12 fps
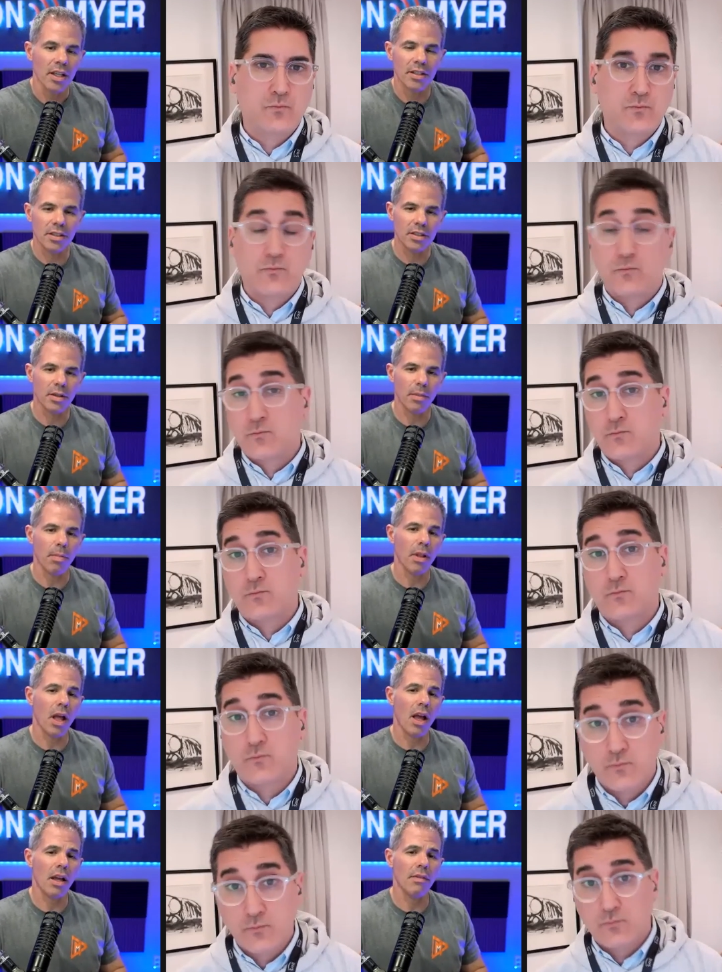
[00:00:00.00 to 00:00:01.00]
Speaker 1: Does this
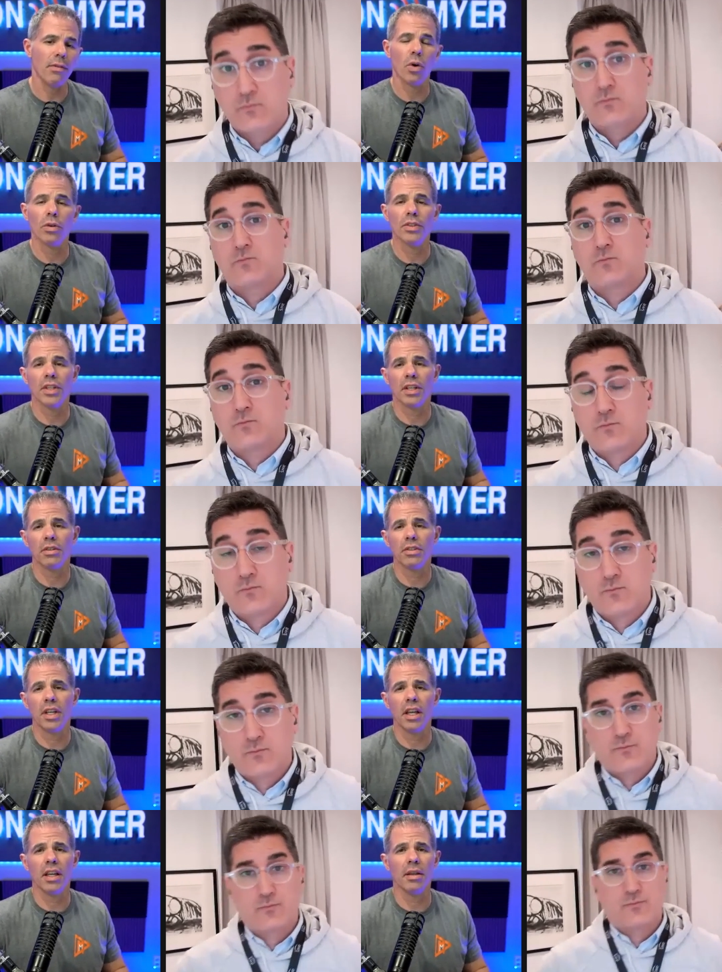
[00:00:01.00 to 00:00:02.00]
apply for a single
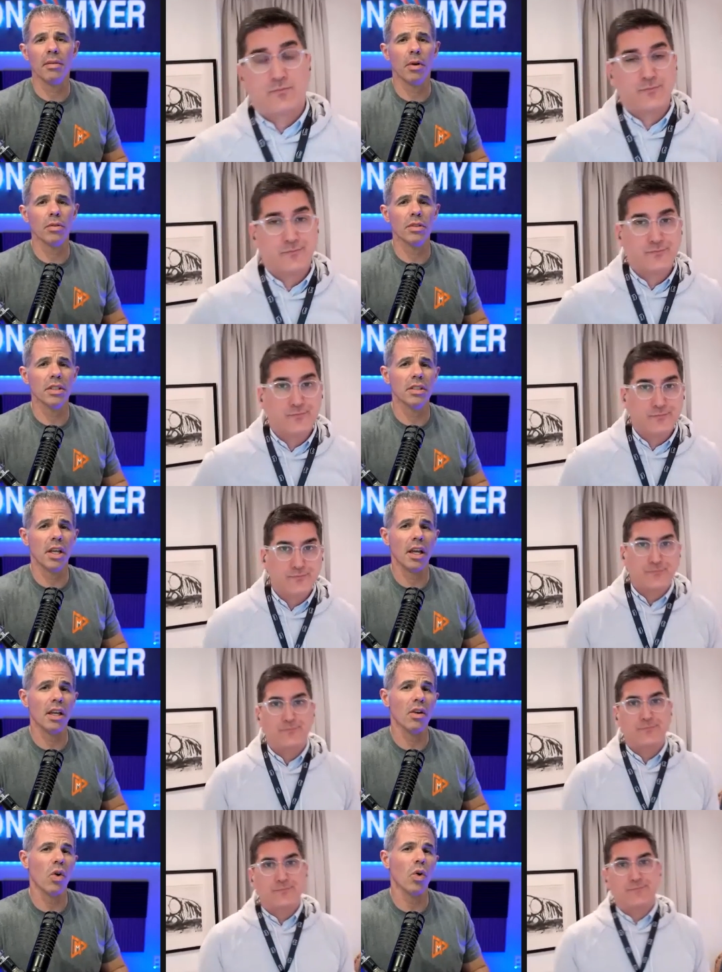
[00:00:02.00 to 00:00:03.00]
day,
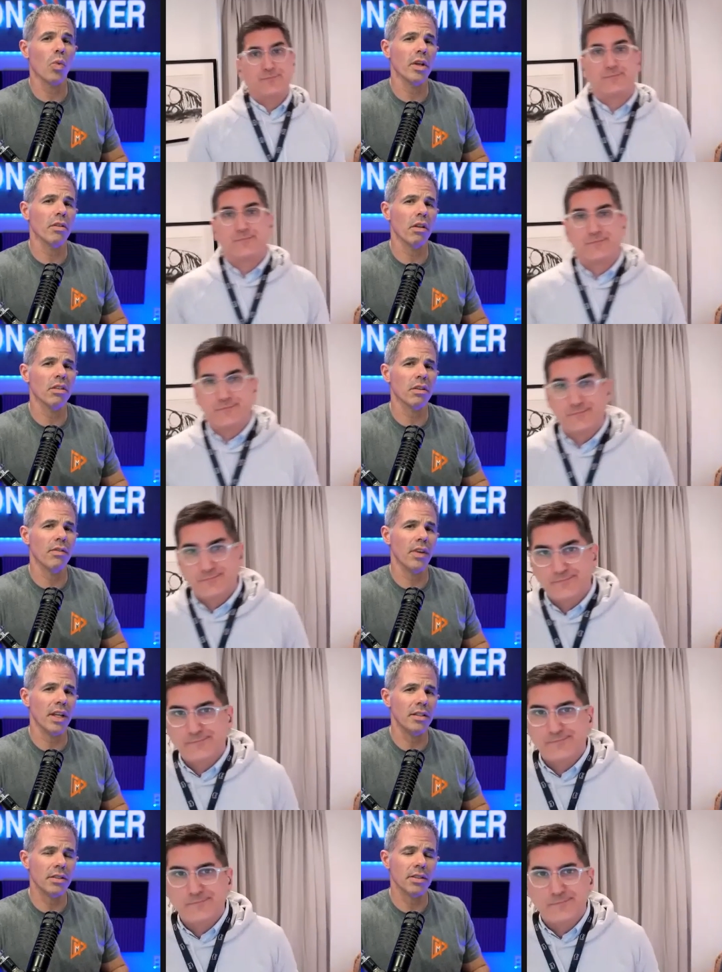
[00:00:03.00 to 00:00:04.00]
multi-day or week-long
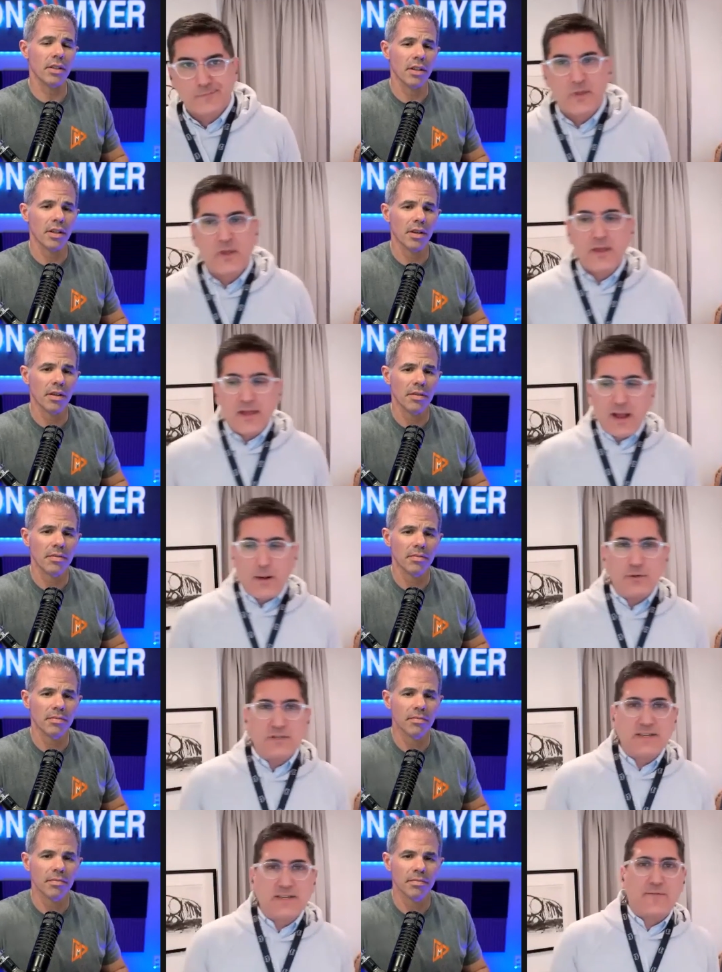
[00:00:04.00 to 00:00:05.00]
events? I
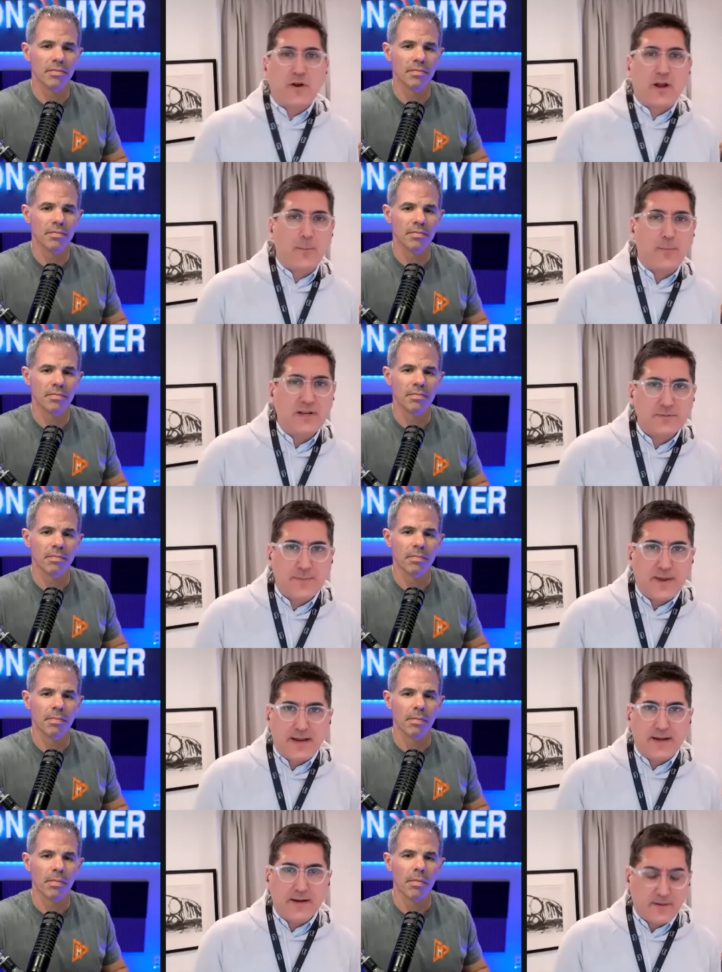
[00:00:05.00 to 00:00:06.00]
would say if a company is
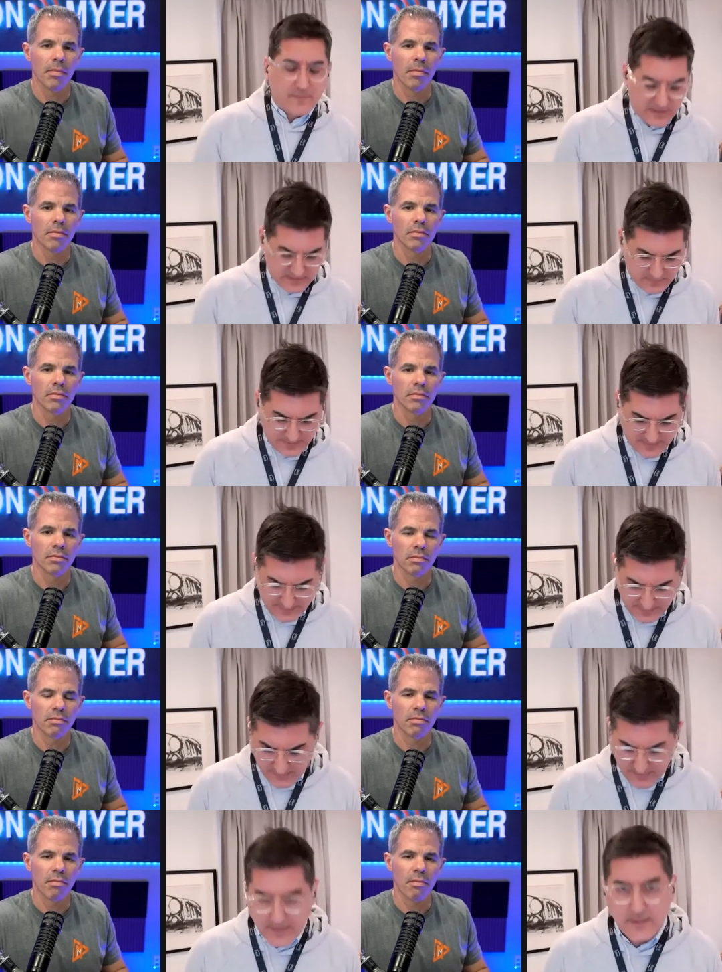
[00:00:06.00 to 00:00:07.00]
Speaker 2: making an investment
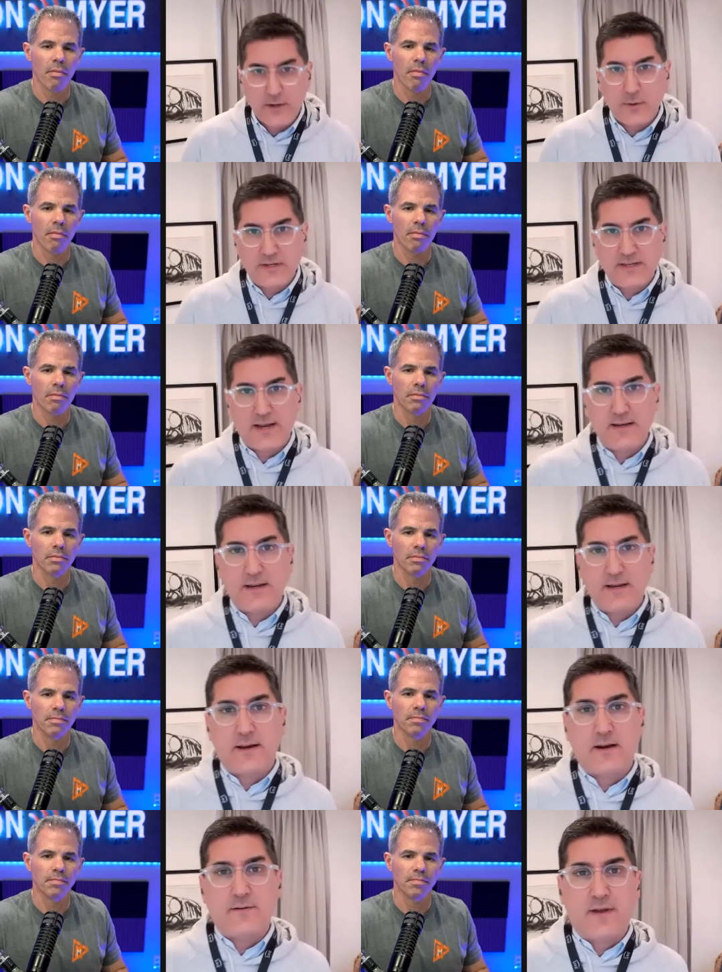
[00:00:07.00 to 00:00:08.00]
in you
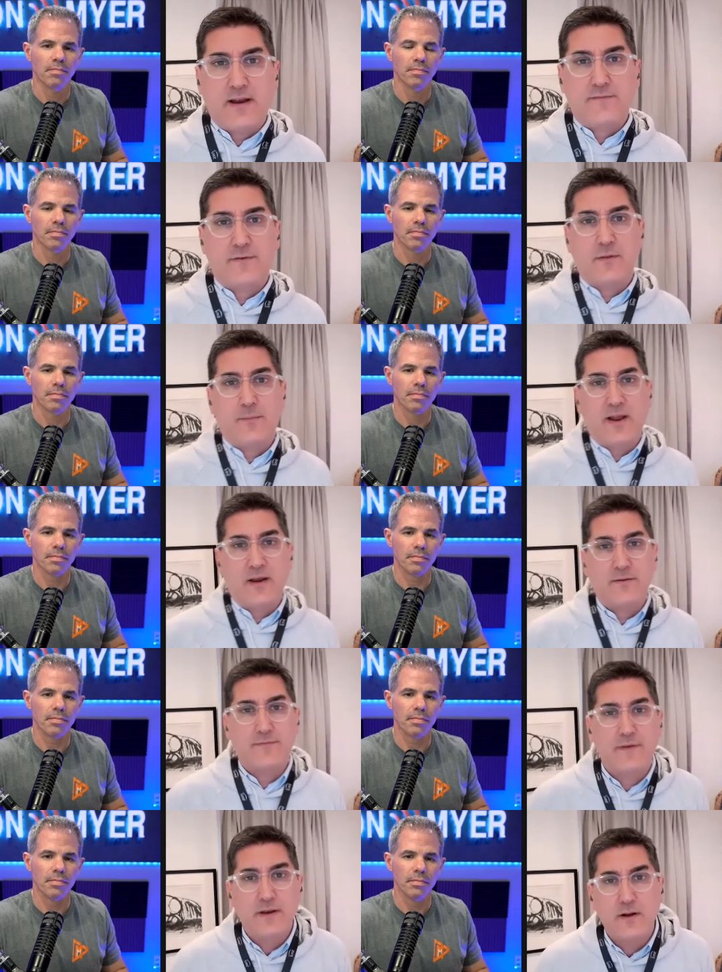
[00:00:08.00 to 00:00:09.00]
attending an event for the
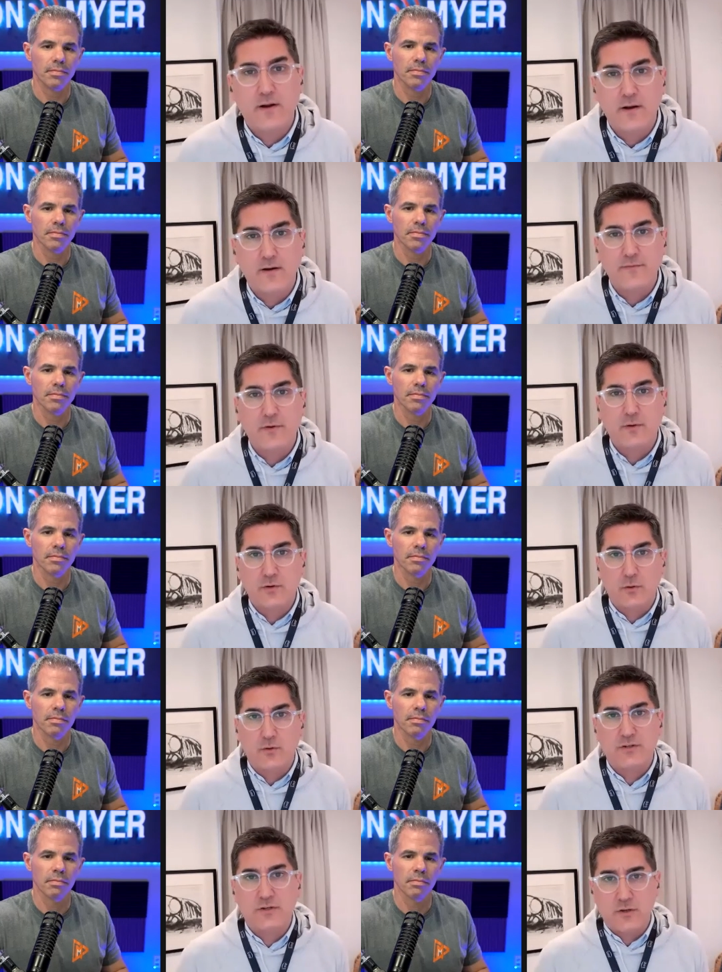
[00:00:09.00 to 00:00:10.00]
benefit of your,
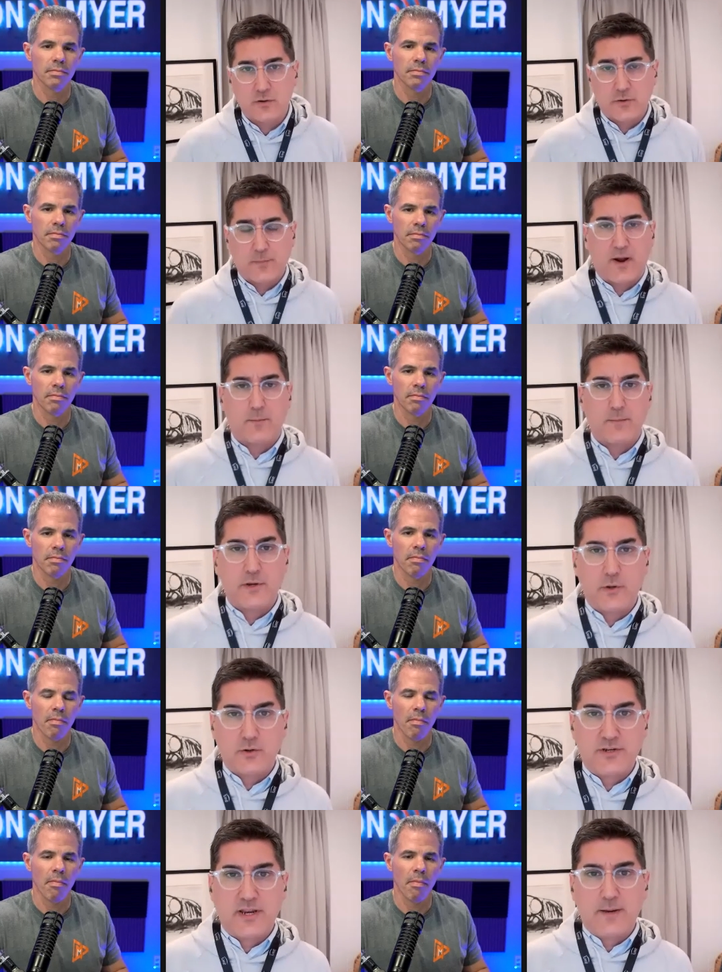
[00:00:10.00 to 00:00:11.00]
your, your department,
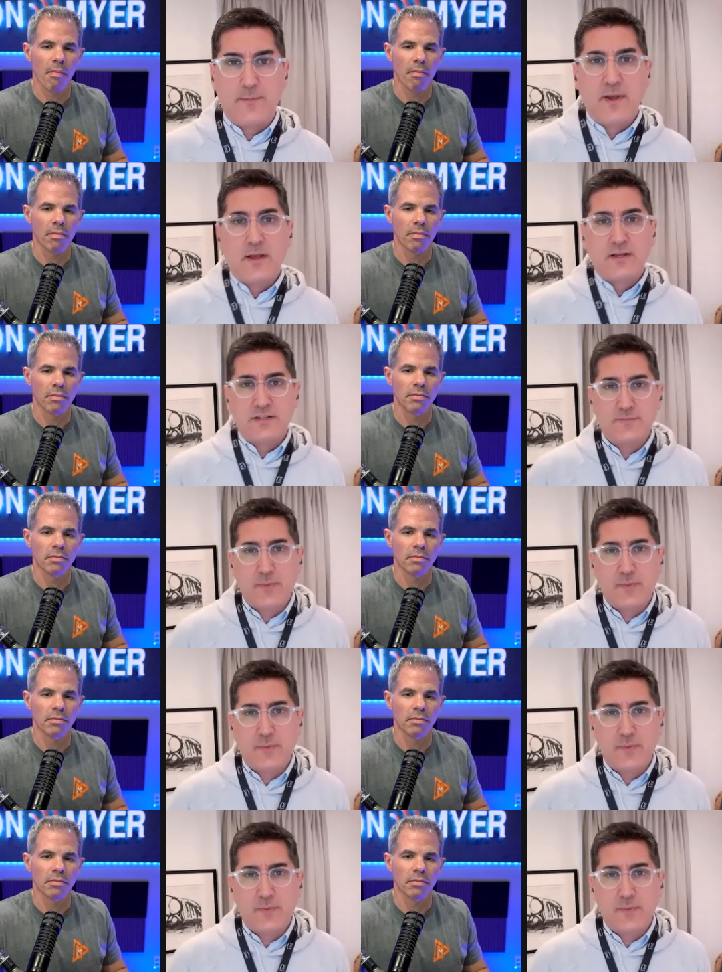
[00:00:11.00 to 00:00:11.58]
your team, this is